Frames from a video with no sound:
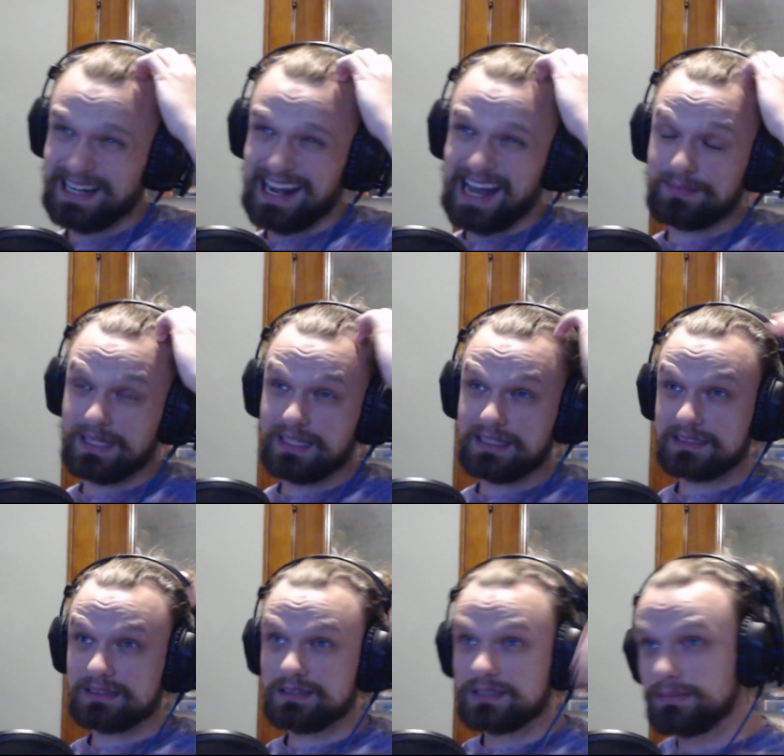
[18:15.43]
I
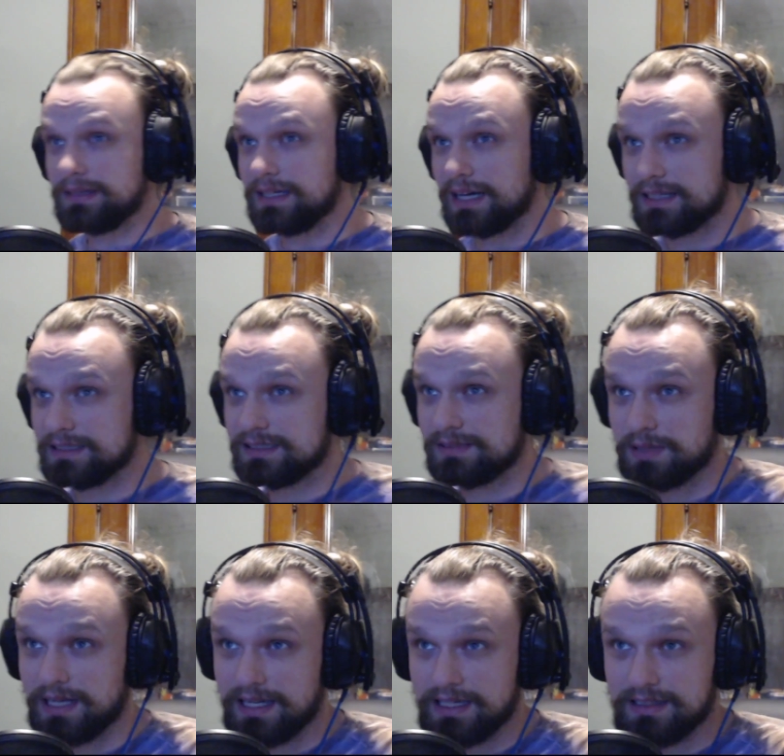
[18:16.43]
mean, to be honest, when
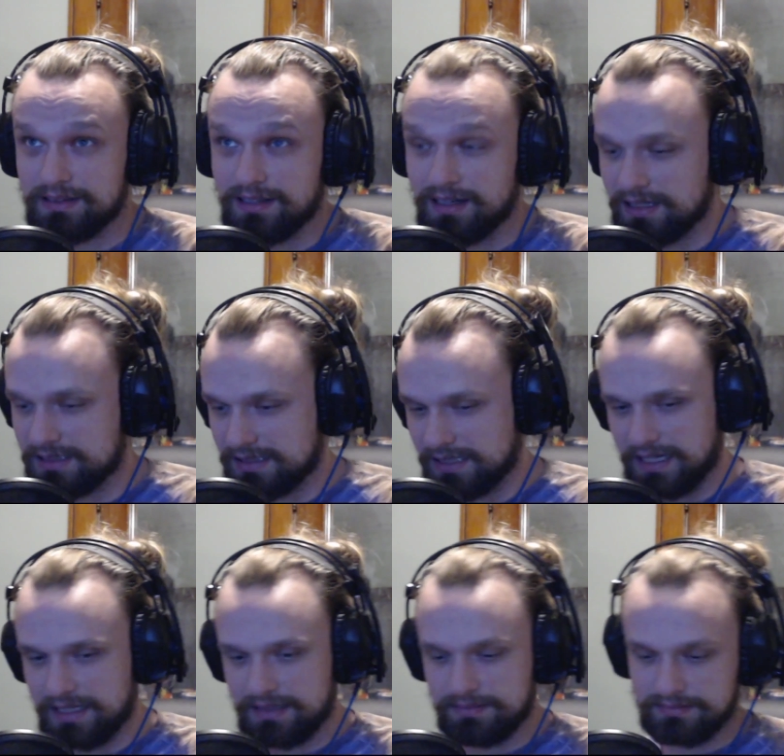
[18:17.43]
I get lost, I
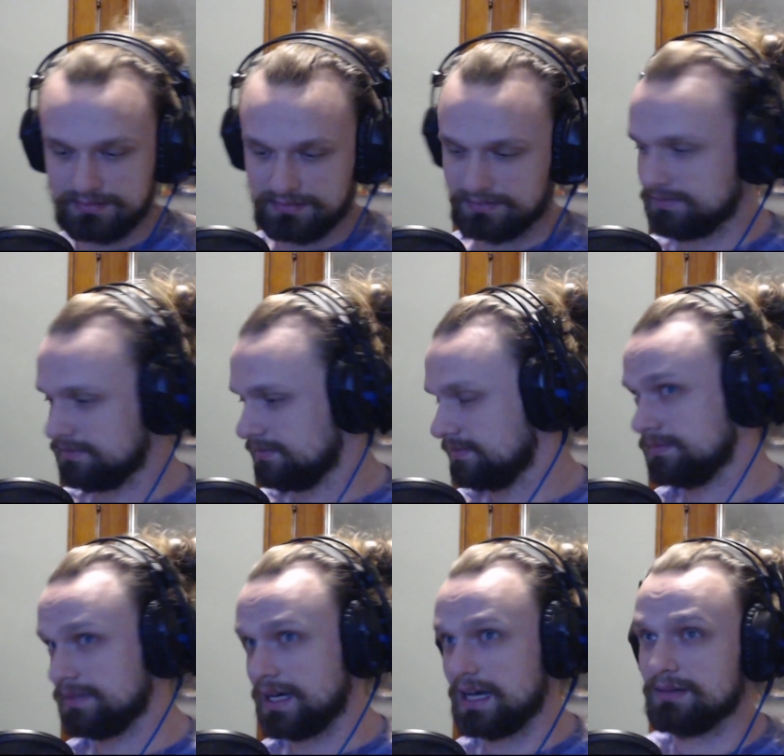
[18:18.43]
am
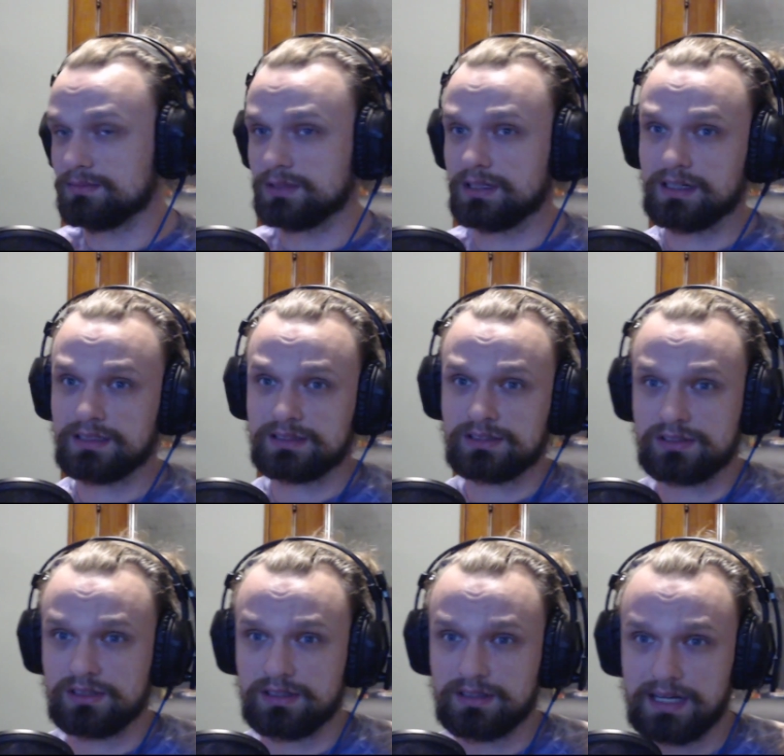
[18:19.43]
lost.
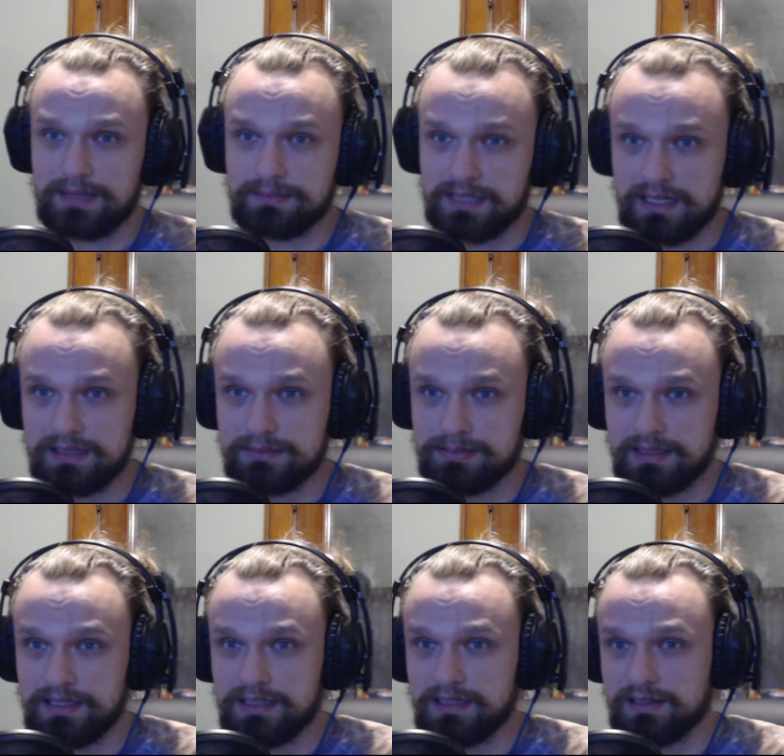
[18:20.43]
So I'm kind of
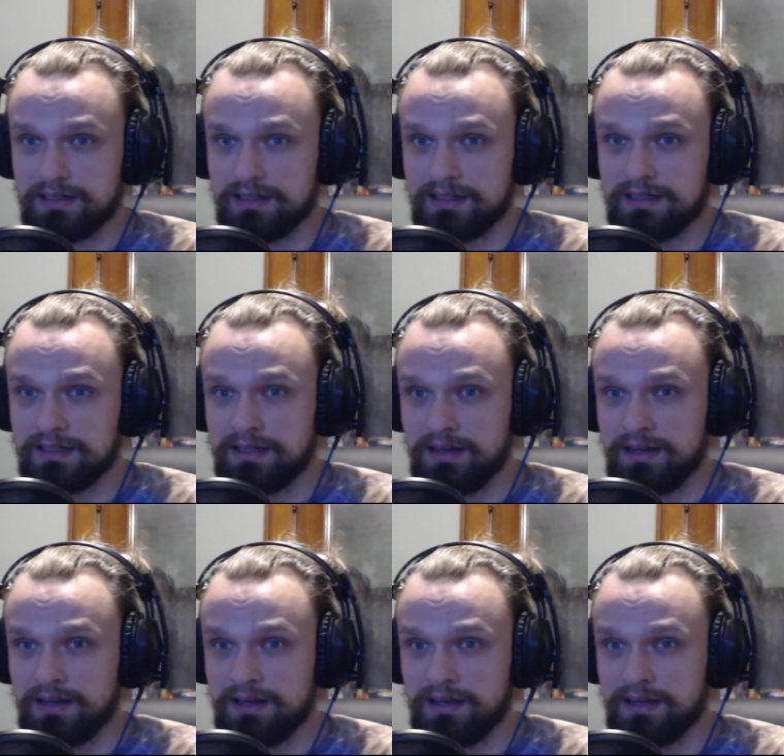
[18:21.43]
planning on